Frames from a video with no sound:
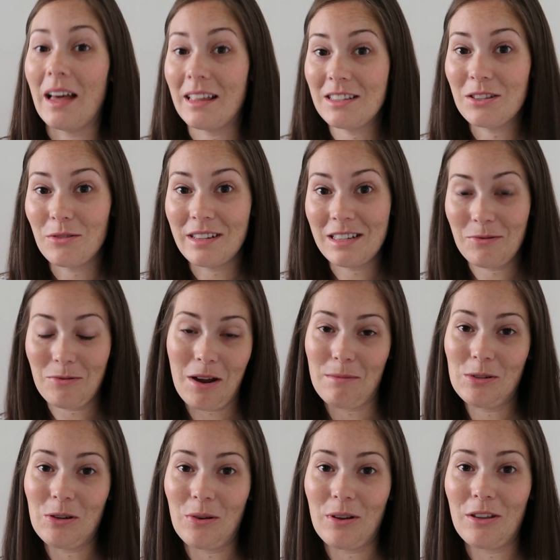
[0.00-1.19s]
that's the reason why I'm
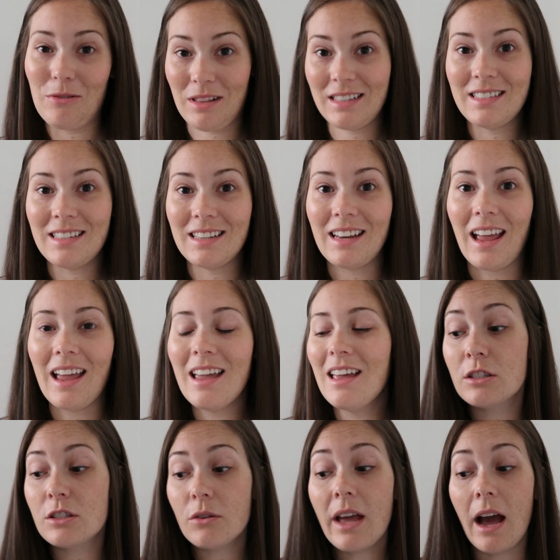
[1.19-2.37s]
showing you this today.
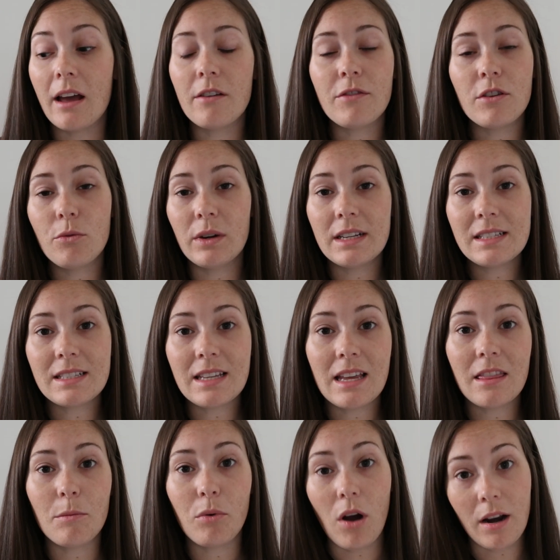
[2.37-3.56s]
So yeah, if you want to see
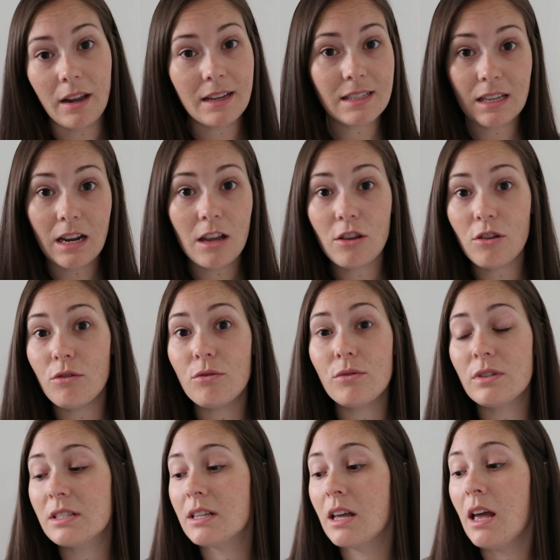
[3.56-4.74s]
the products that I
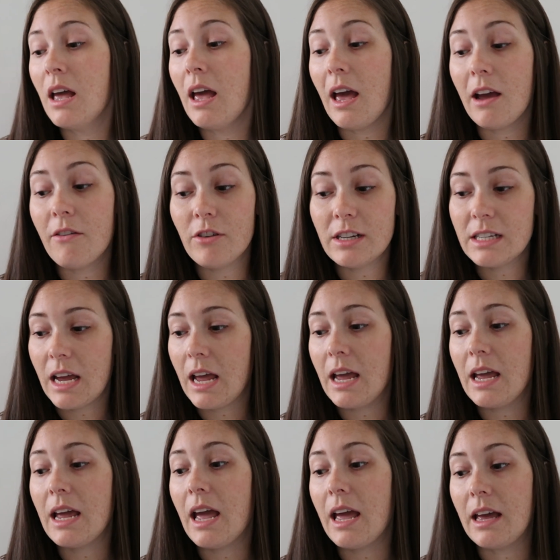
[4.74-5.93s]
use every
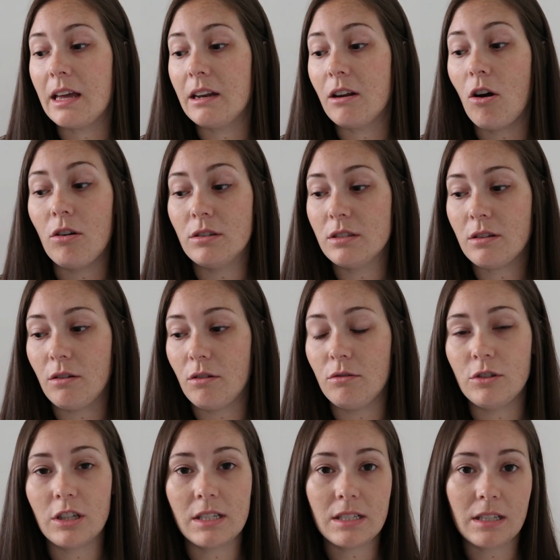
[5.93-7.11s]
day and also
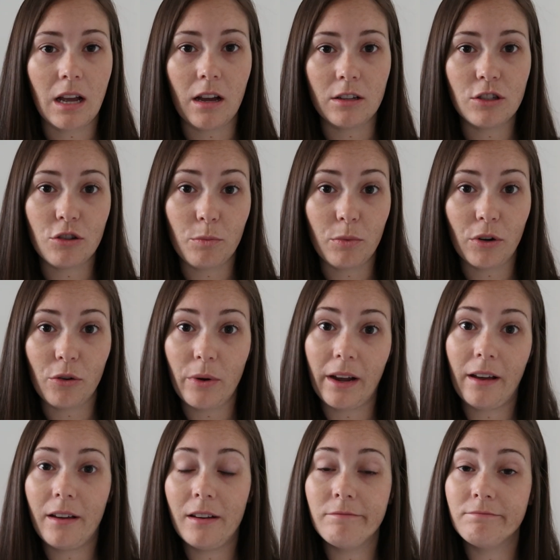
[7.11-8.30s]
just a super
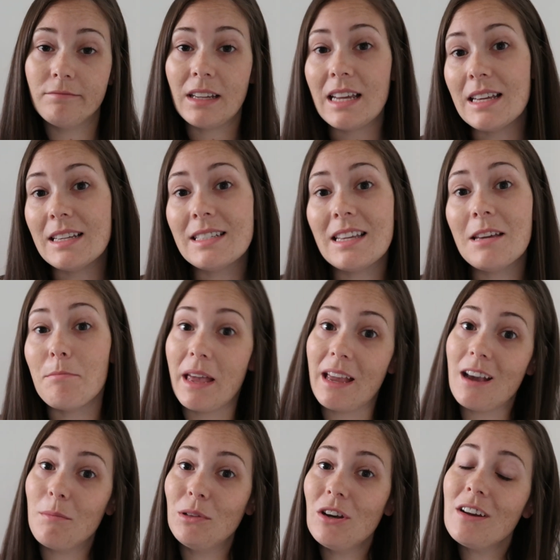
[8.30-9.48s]
quick, easy
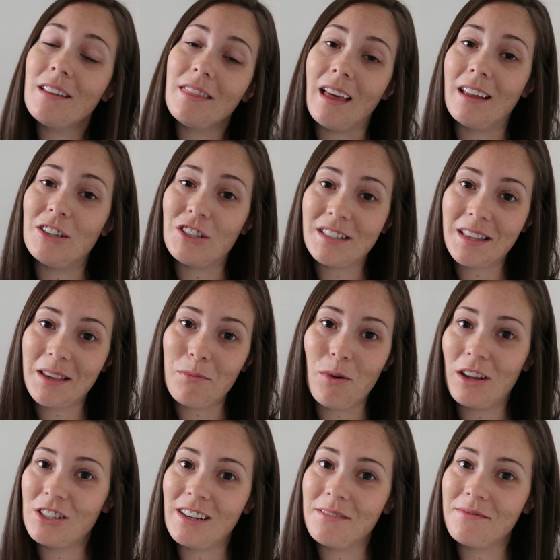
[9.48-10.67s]
makeup look, then just keep
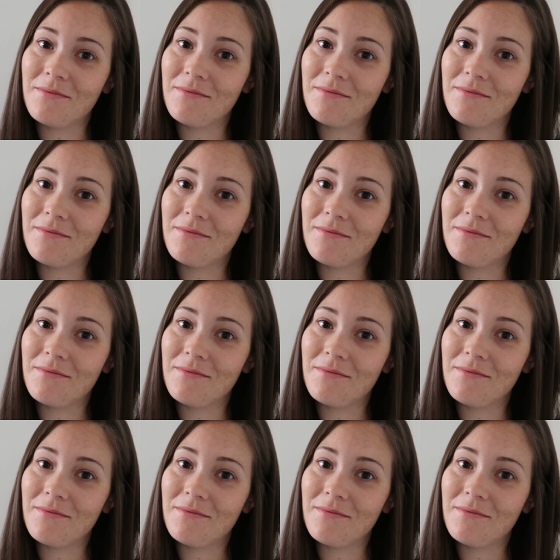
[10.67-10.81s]
watching.